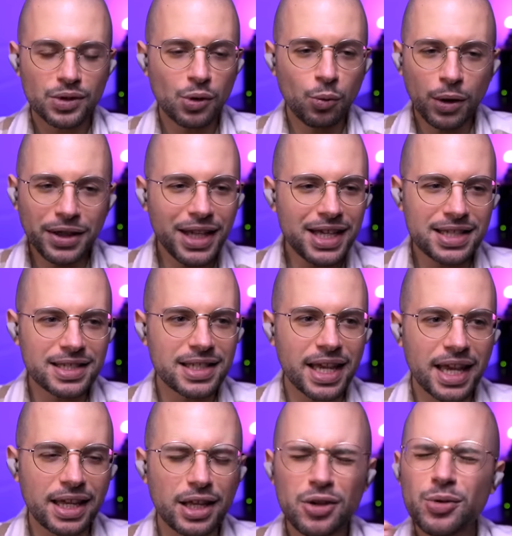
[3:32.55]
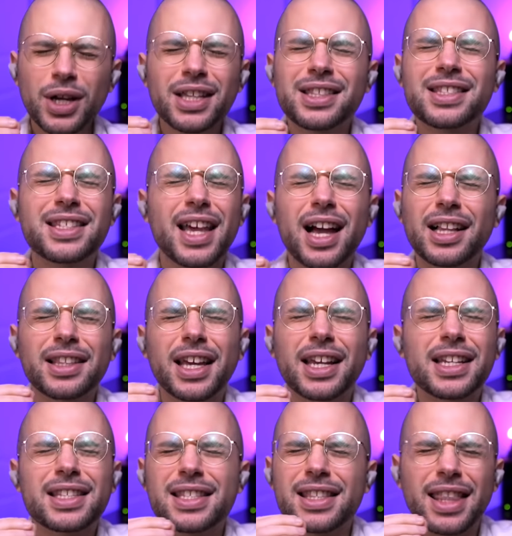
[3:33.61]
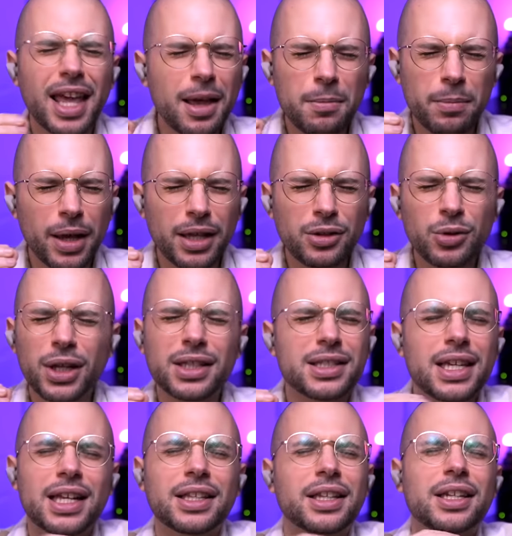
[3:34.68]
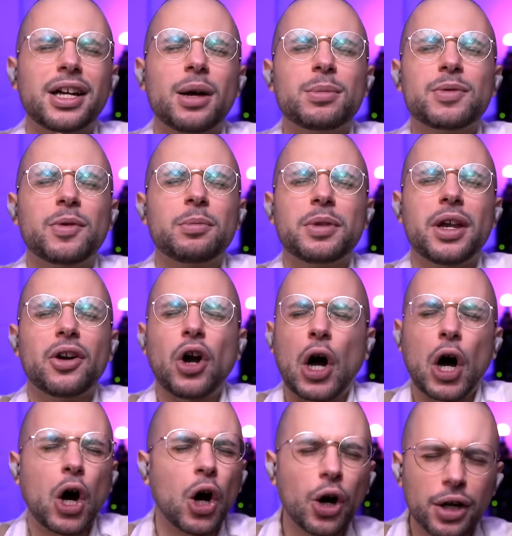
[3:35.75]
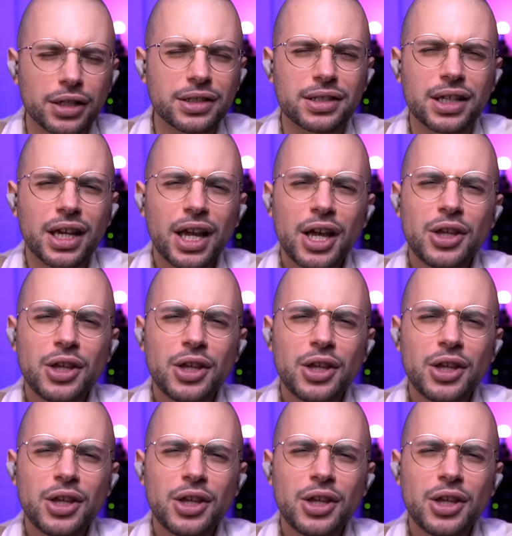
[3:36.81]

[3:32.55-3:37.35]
when they sing, you can tell that it's them, man. You can tell that it comes from their heart.